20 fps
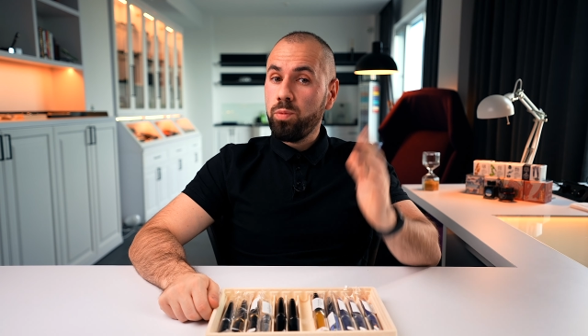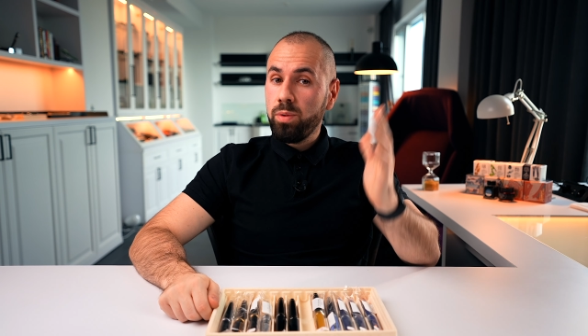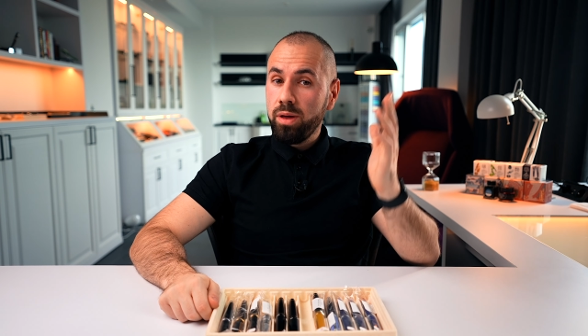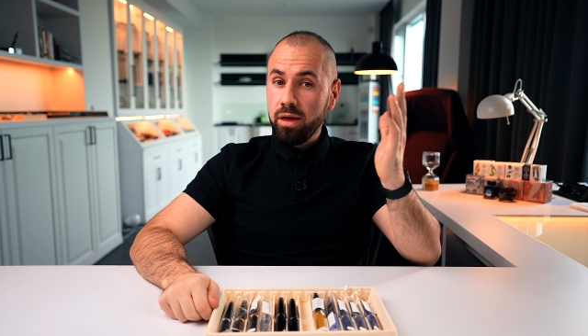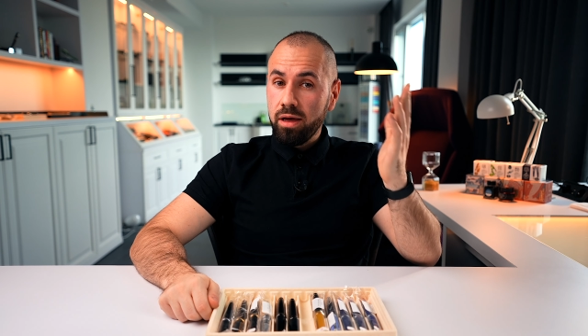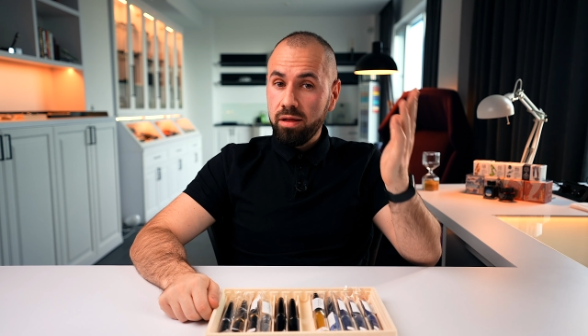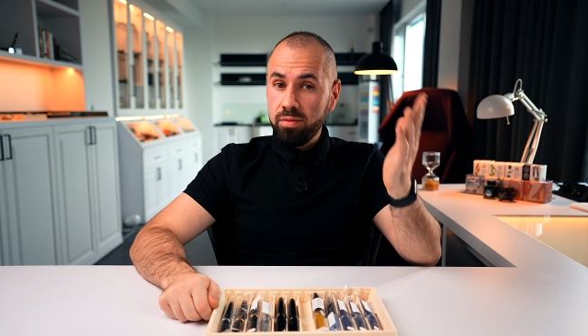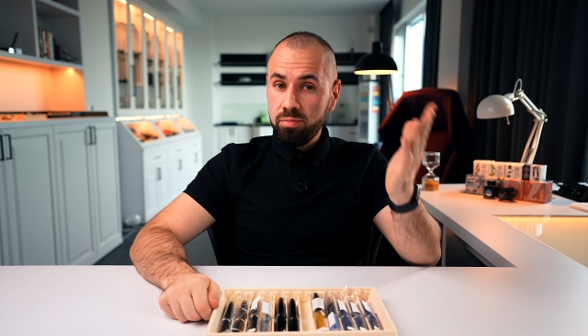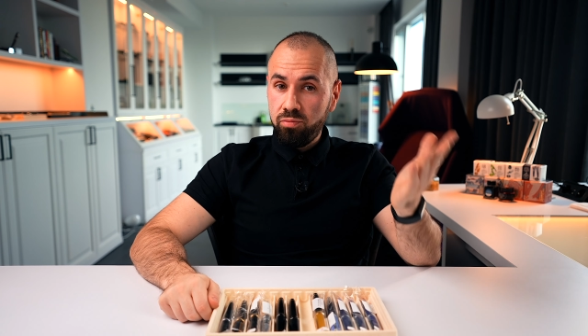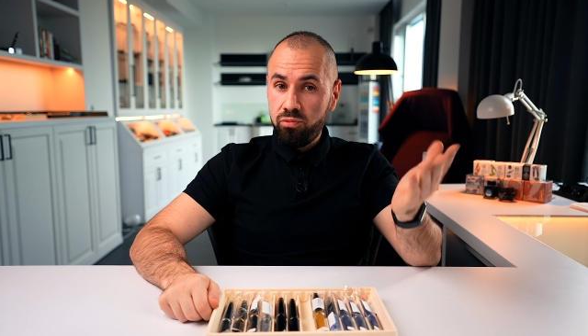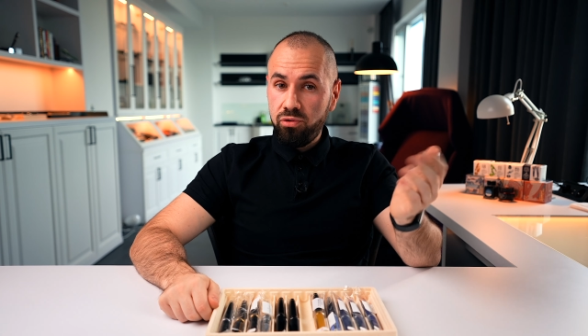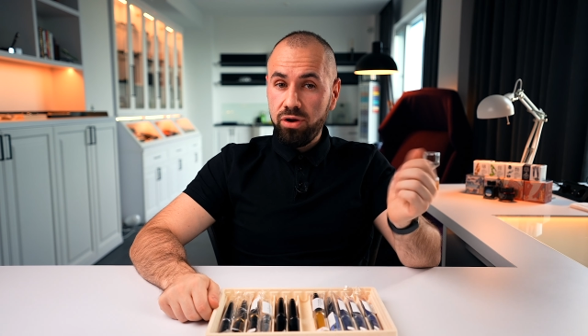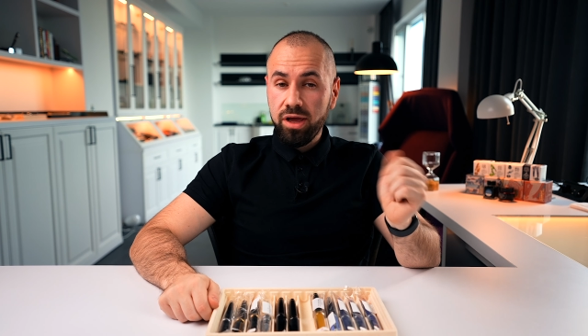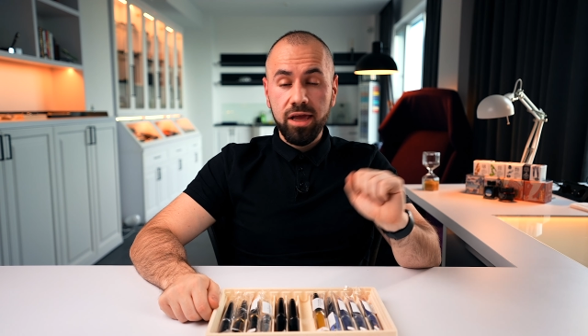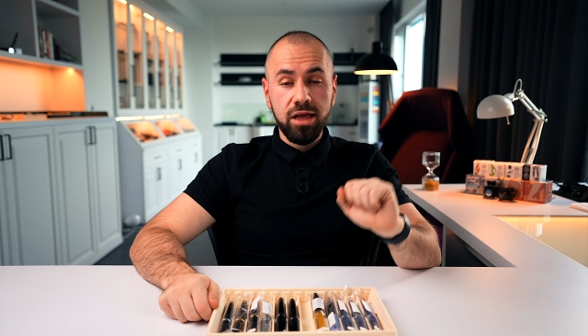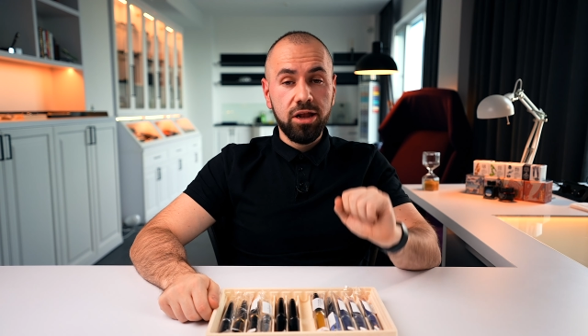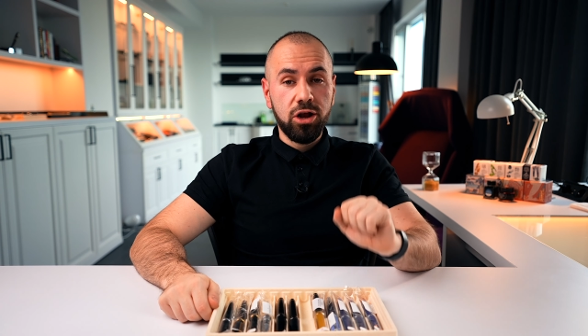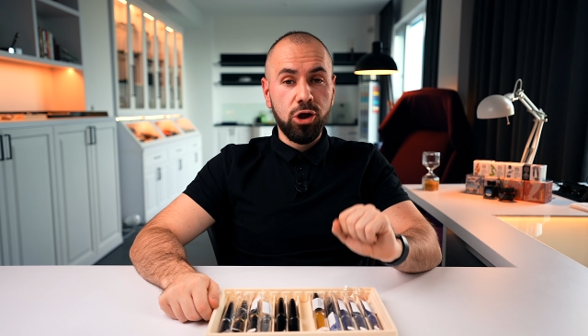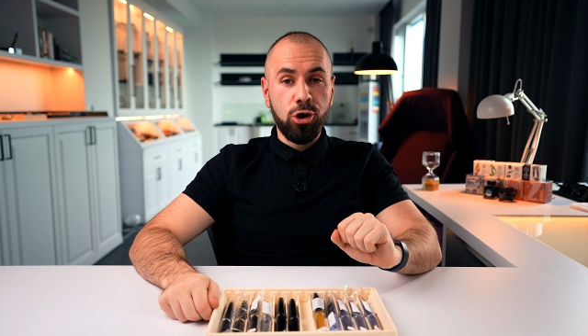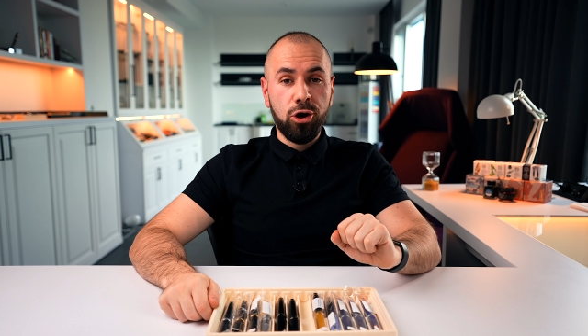we can bring
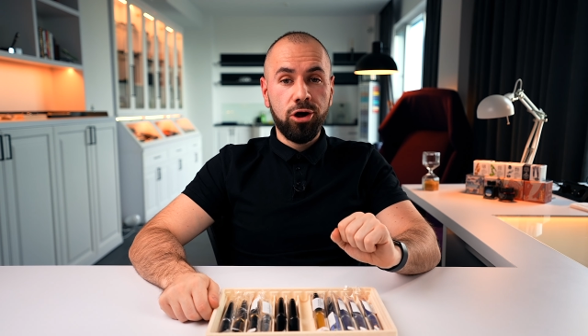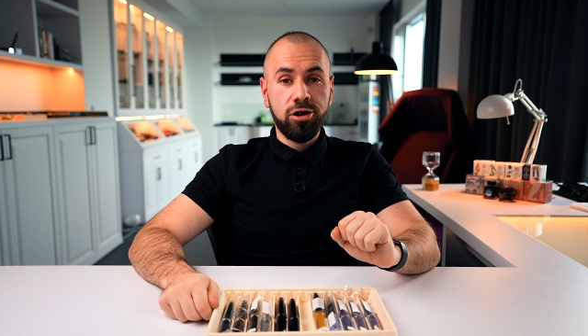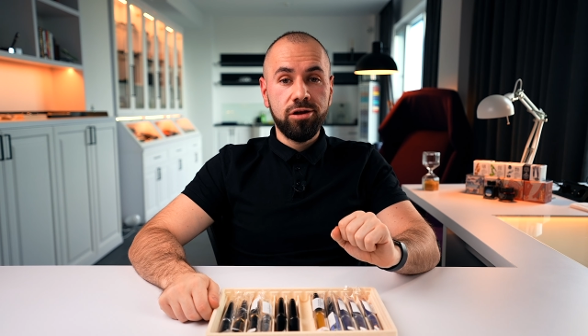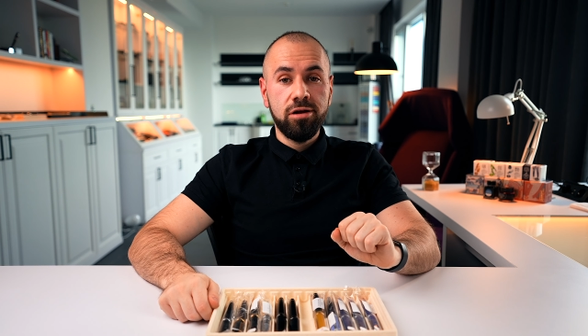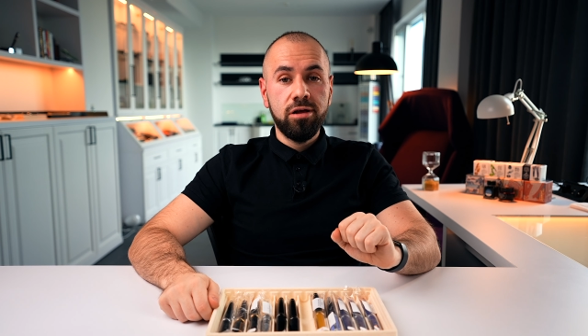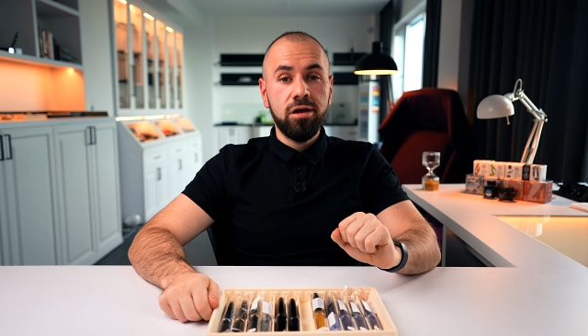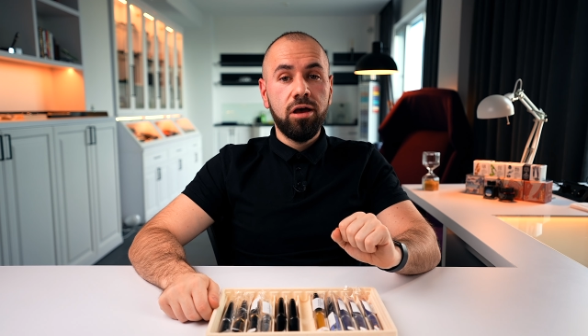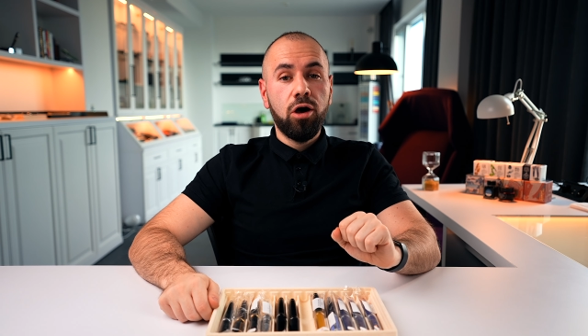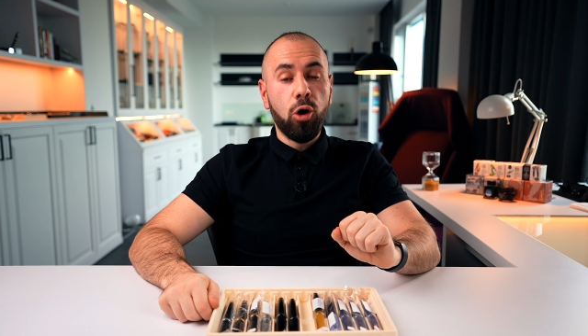it on